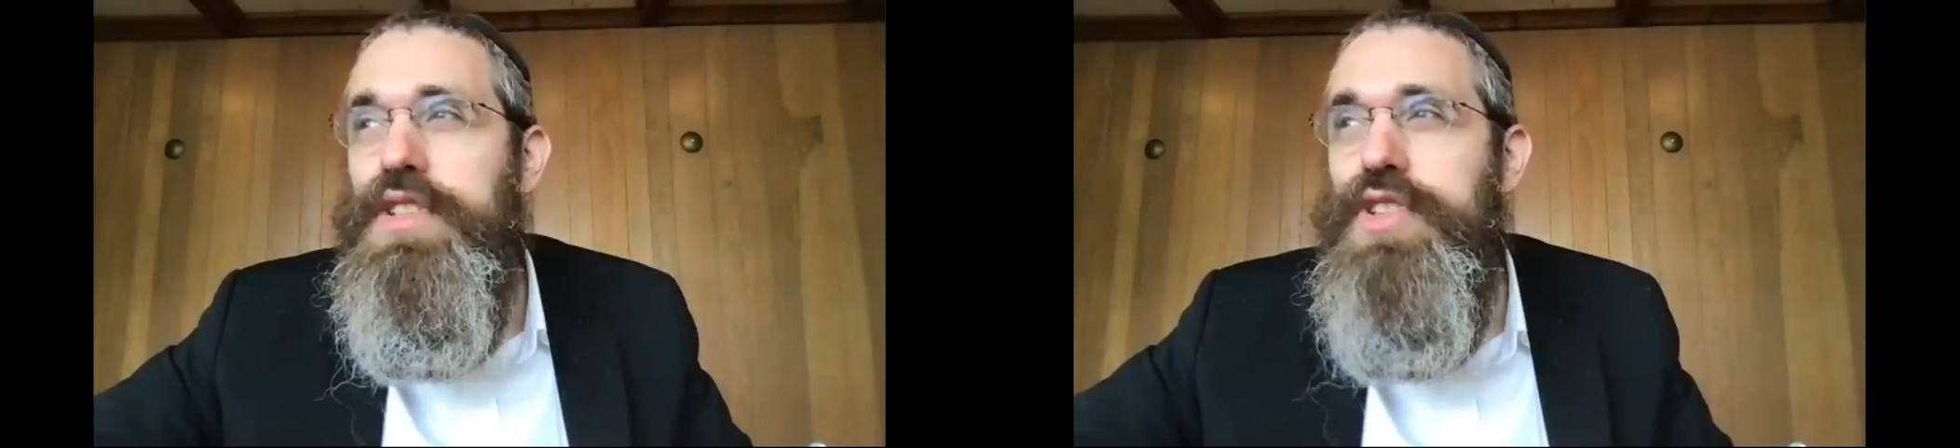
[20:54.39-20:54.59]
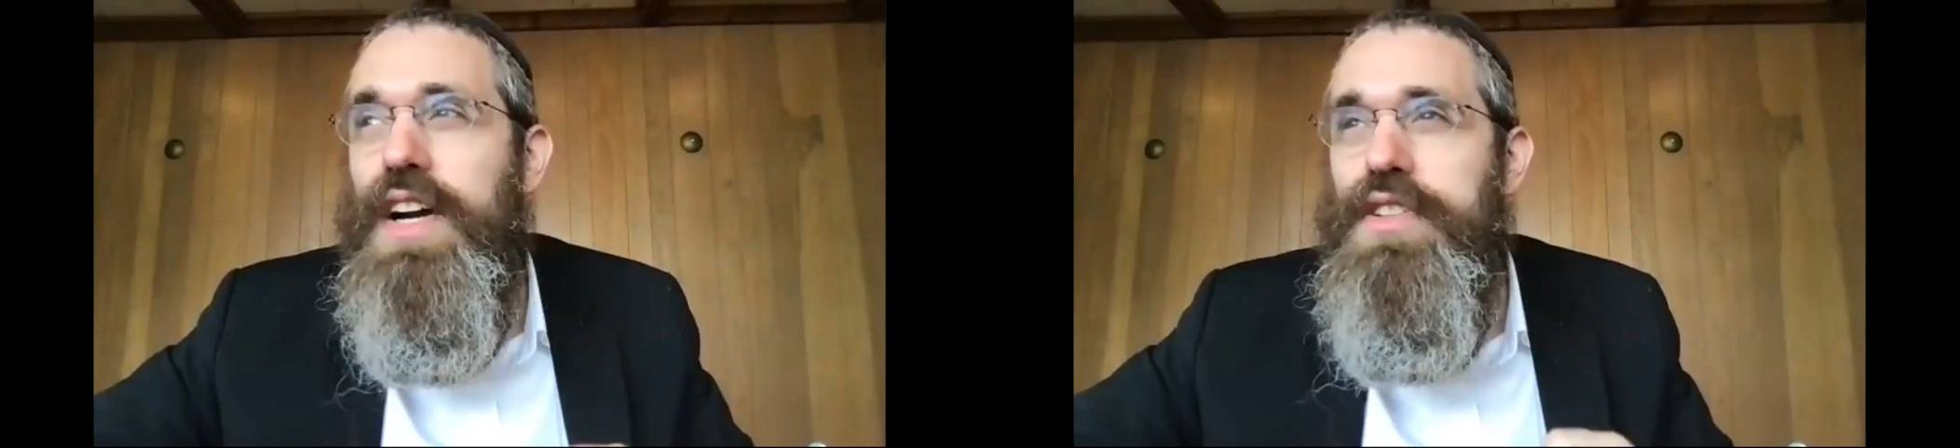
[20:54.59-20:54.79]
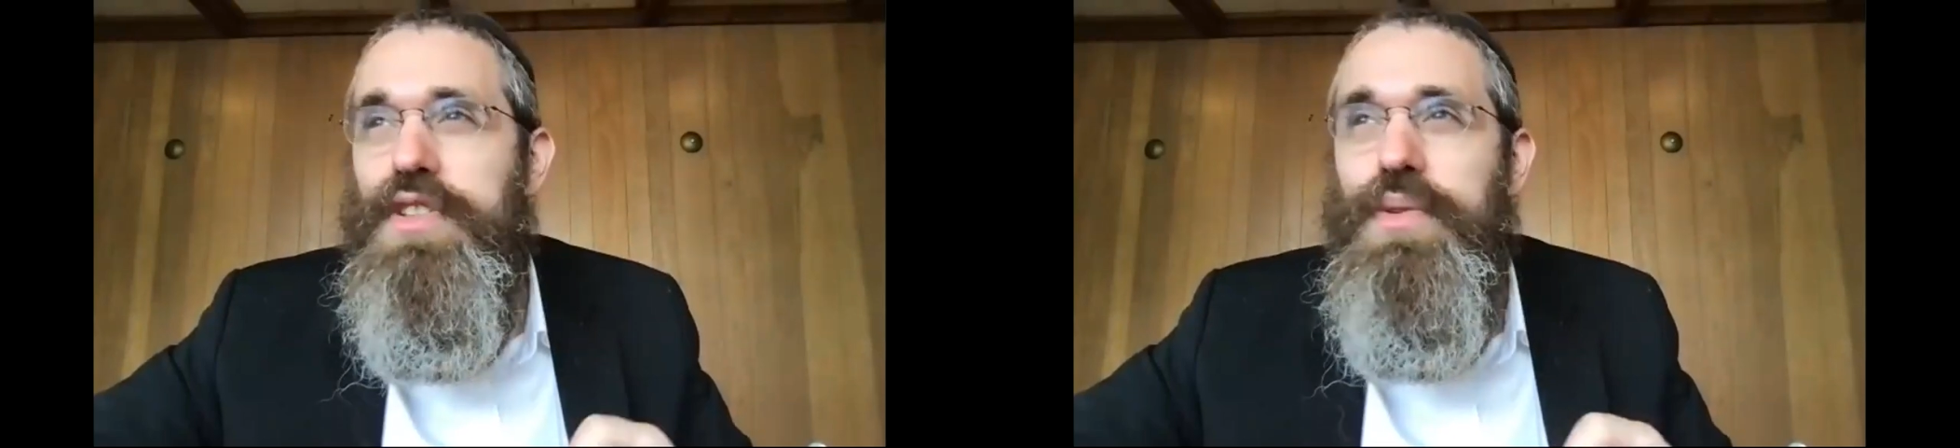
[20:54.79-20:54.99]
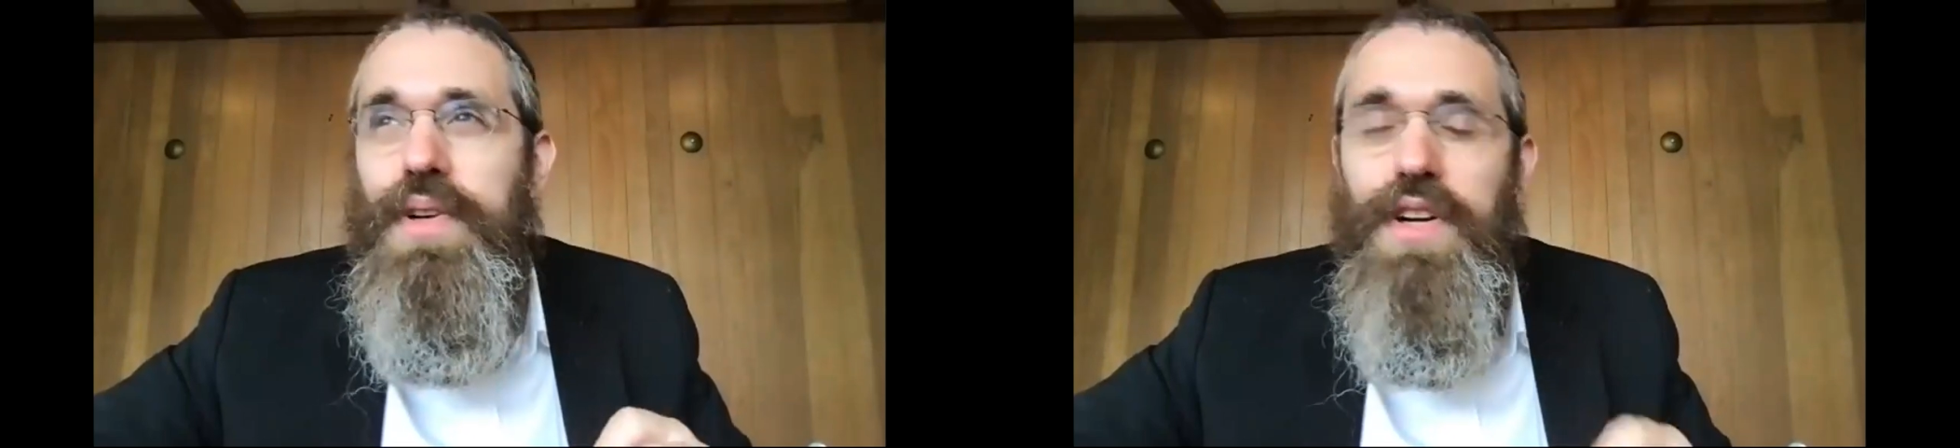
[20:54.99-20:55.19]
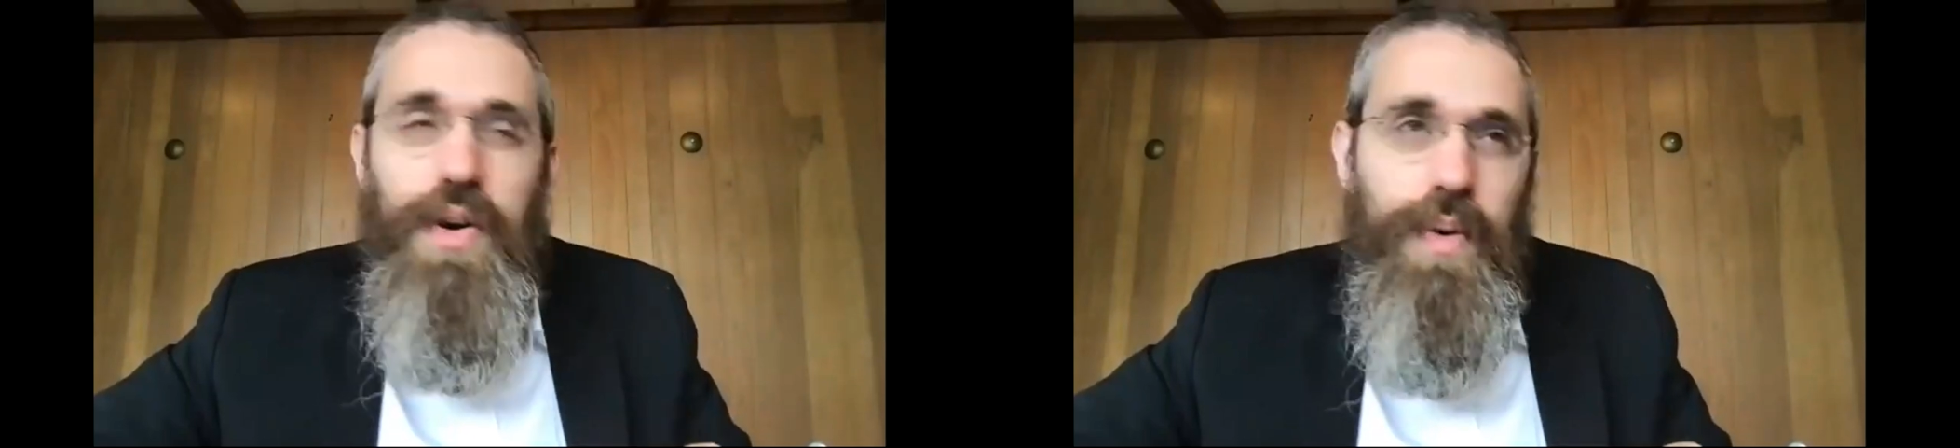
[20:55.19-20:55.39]
try to
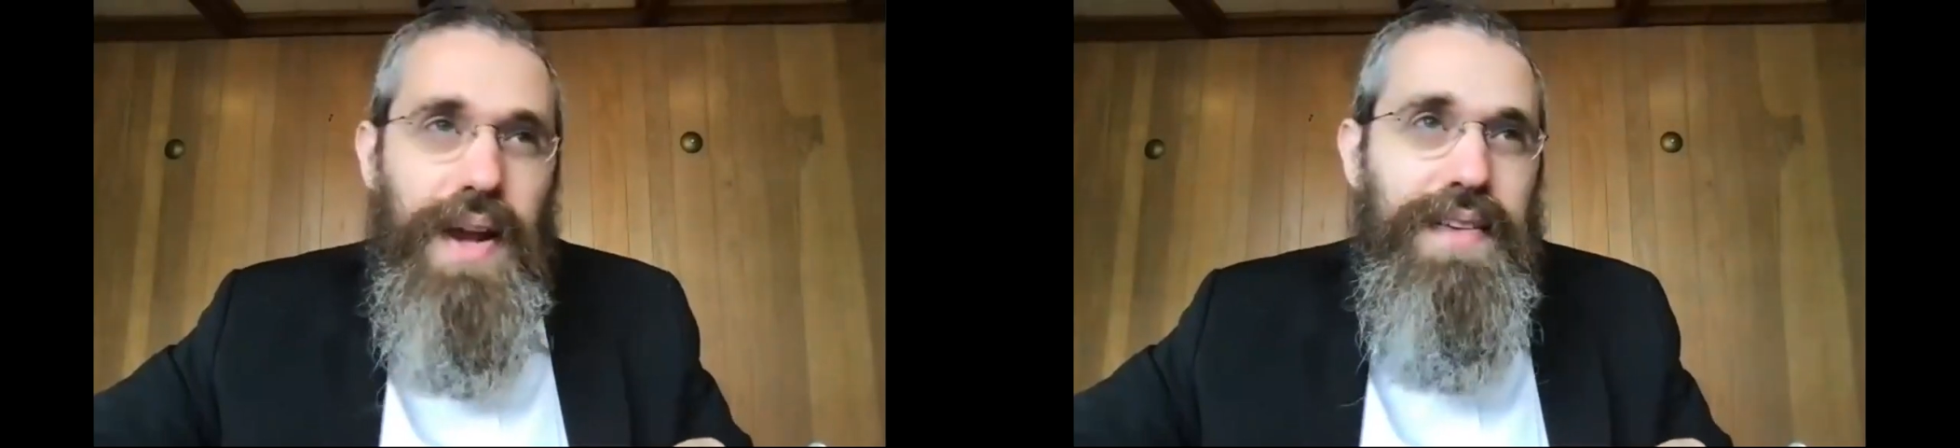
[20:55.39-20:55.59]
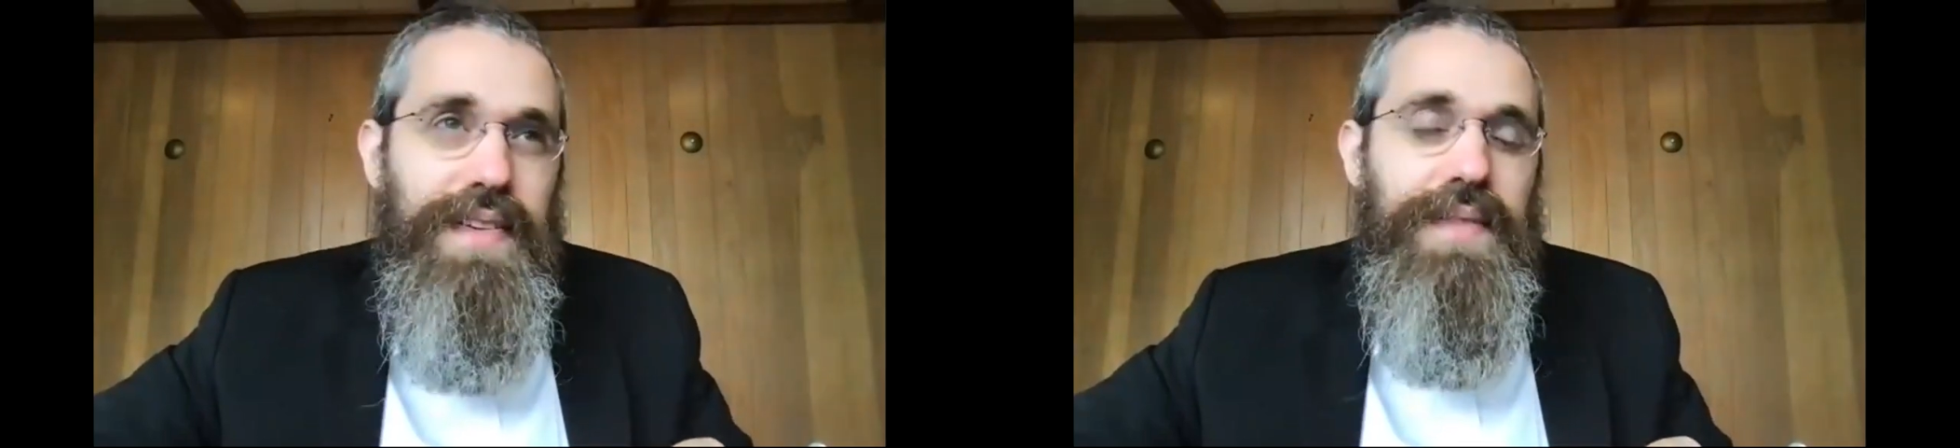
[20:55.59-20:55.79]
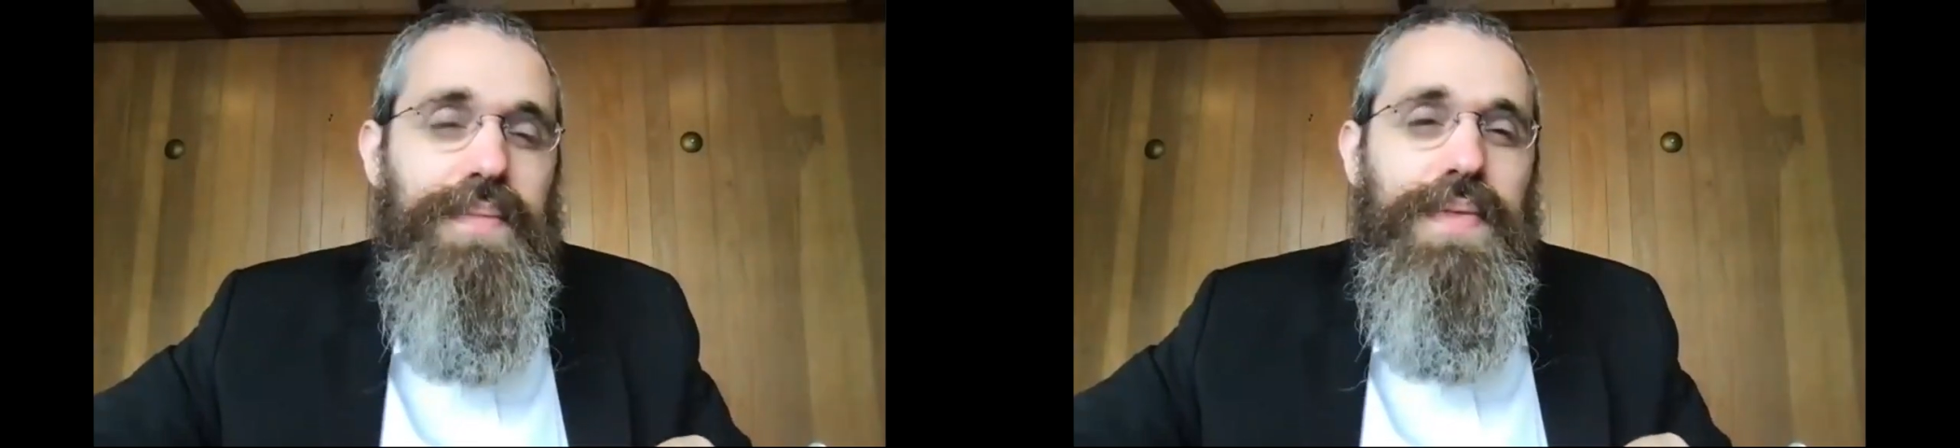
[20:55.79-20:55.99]
correct.